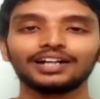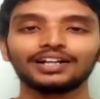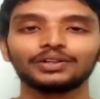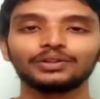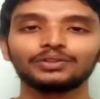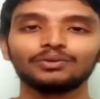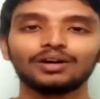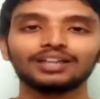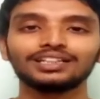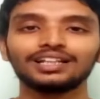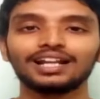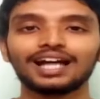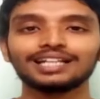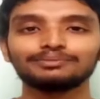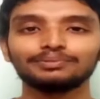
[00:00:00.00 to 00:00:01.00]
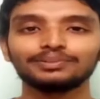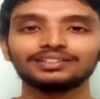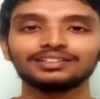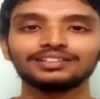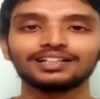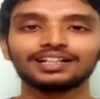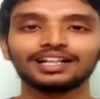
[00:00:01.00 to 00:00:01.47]
you are the last
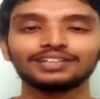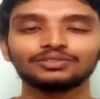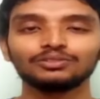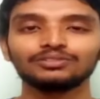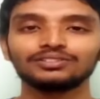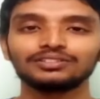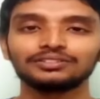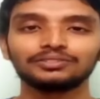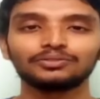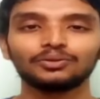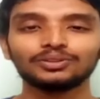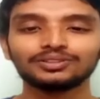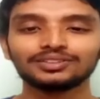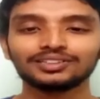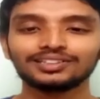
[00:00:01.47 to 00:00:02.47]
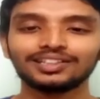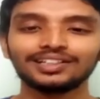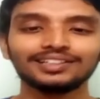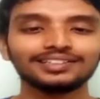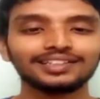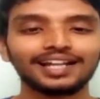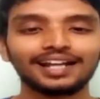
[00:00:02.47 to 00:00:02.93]
person in the class. So those
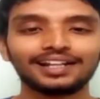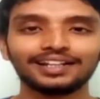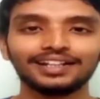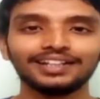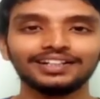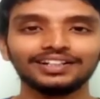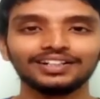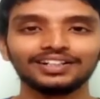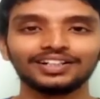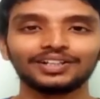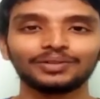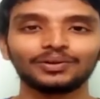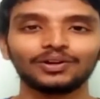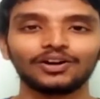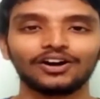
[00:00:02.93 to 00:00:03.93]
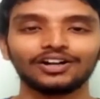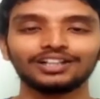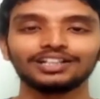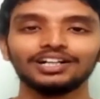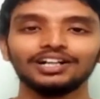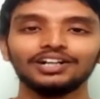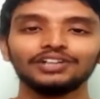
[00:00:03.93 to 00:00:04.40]
things can really hurt you a lot.
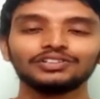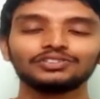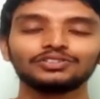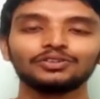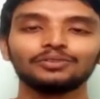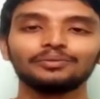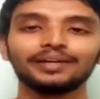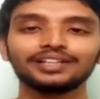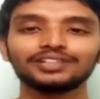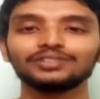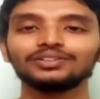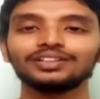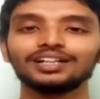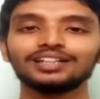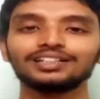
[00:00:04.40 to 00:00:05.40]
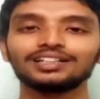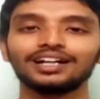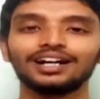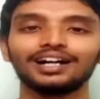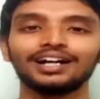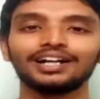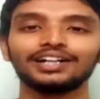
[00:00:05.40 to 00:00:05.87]
So make sure that
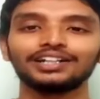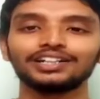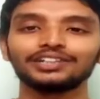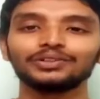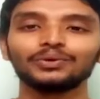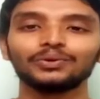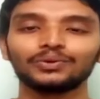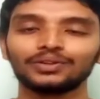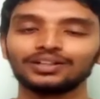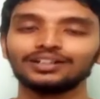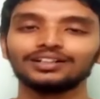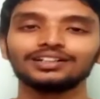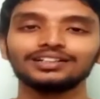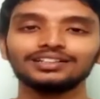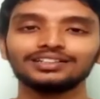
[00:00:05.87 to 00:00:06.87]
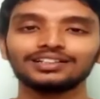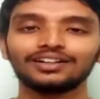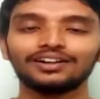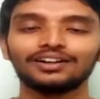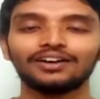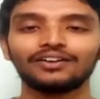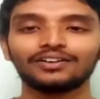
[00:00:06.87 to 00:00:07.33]
you learn it,
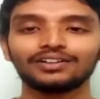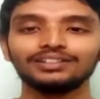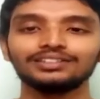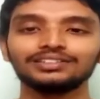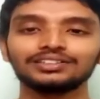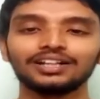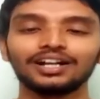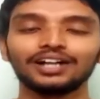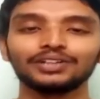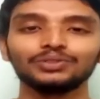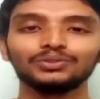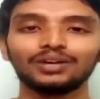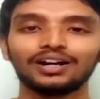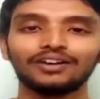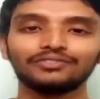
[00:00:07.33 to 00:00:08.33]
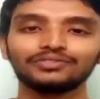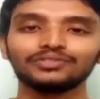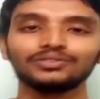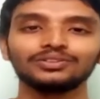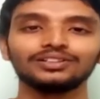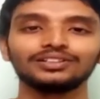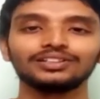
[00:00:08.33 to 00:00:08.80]
or else you have to
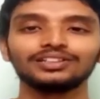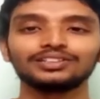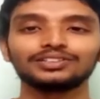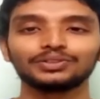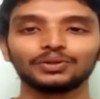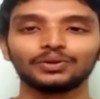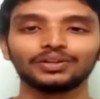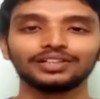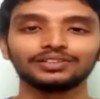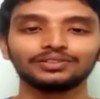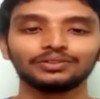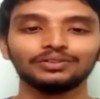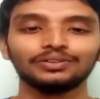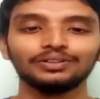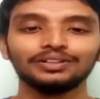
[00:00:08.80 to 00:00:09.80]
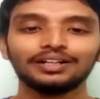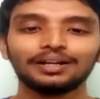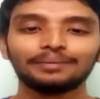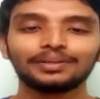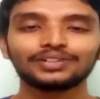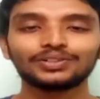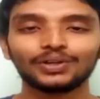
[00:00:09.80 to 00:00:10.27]
learn it slowly. So
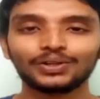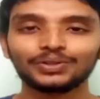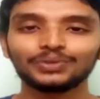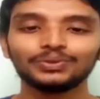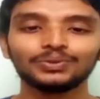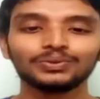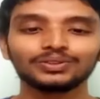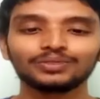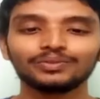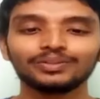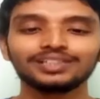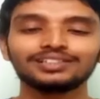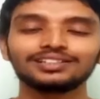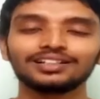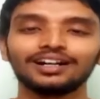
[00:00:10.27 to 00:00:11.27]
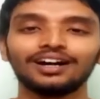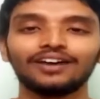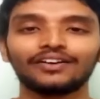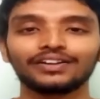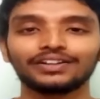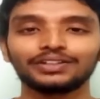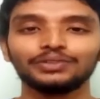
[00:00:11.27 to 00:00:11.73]
make sure you switch,
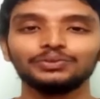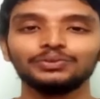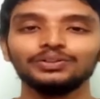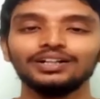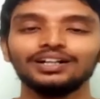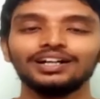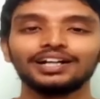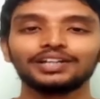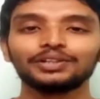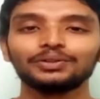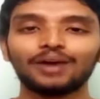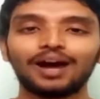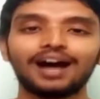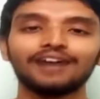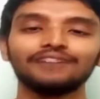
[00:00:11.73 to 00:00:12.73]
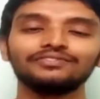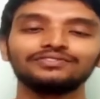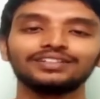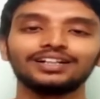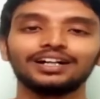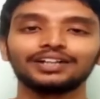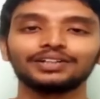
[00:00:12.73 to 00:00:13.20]
or you have
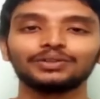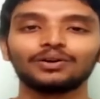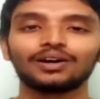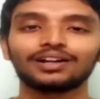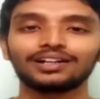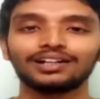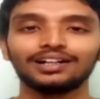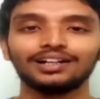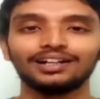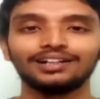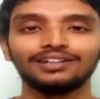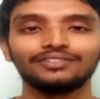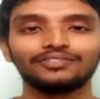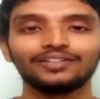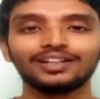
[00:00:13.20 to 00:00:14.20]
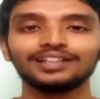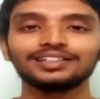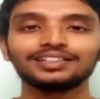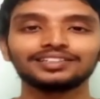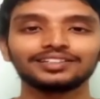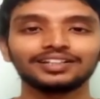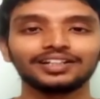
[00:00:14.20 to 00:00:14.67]
your
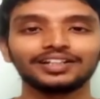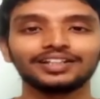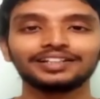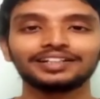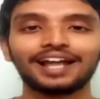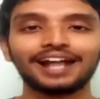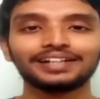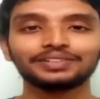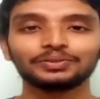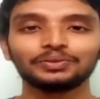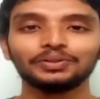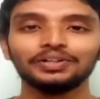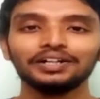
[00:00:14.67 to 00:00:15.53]
feelings intact. So